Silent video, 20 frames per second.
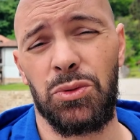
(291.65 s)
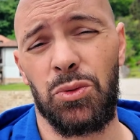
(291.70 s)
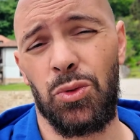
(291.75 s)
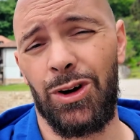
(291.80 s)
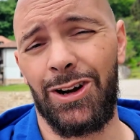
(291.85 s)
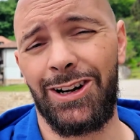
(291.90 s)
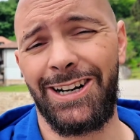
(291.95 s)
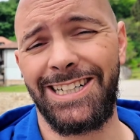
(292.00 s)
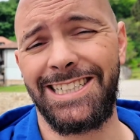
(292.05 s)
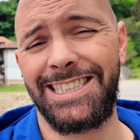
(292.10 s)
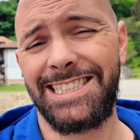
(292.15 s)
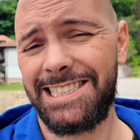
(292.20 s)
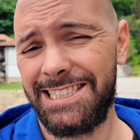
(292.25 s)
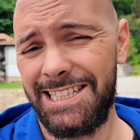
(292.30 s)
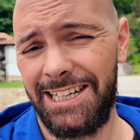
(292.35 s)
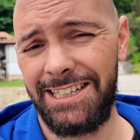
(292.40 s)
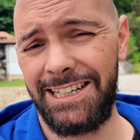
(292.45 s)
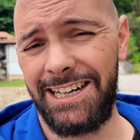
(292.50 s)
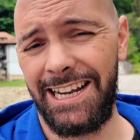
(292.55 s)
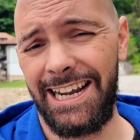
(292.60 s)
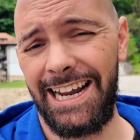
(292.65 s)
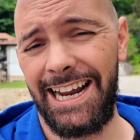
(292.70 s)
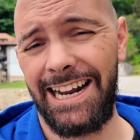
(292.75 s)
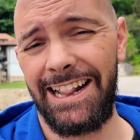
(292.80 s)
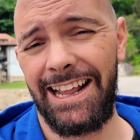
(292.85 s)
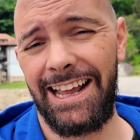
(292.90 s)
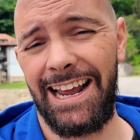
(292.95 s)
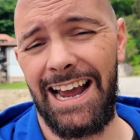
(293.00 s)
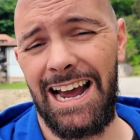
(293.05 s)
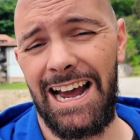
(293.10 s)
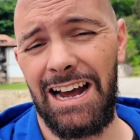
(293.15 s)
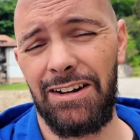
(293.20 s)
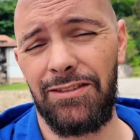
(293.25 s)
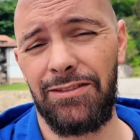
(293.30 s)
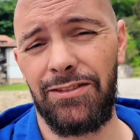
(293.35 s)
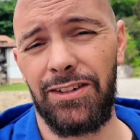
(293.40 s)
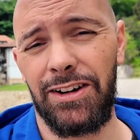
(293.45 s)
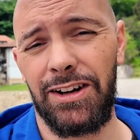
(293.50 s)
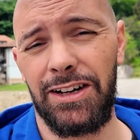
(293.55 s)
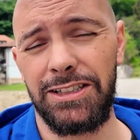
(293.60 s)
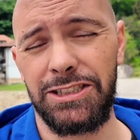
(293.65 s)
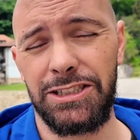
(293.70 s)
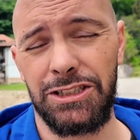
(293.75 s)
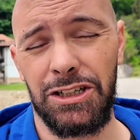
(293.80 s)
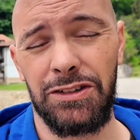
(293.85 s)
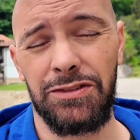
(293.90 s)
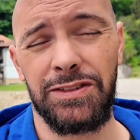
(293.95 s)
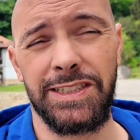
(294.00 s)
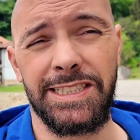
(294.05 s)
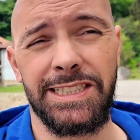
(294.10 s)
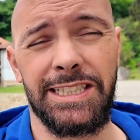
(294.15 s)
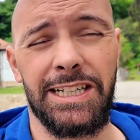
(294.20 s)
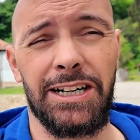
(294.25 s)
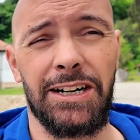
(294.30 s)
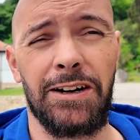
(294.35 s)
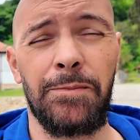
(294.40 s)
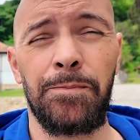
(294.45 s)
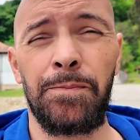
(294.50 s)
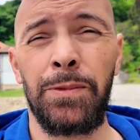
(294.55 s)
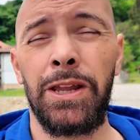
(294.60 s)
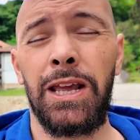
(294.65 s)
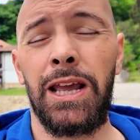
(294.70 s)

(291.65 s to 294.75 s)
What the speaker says: one, it's Sunday and they have service there,